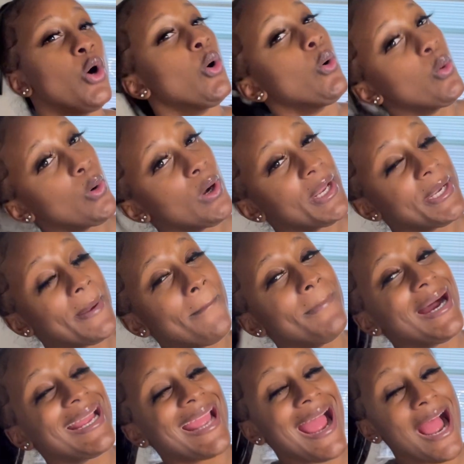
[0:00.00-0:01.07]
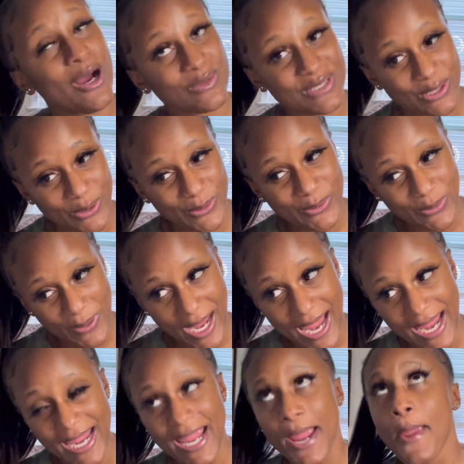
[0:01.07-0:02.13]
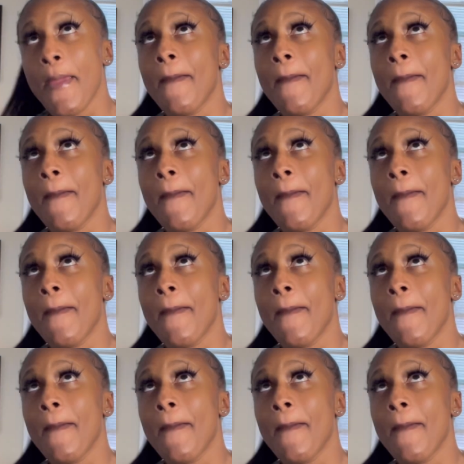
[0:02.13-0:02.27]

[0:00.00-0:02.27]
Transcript: on my household, okay?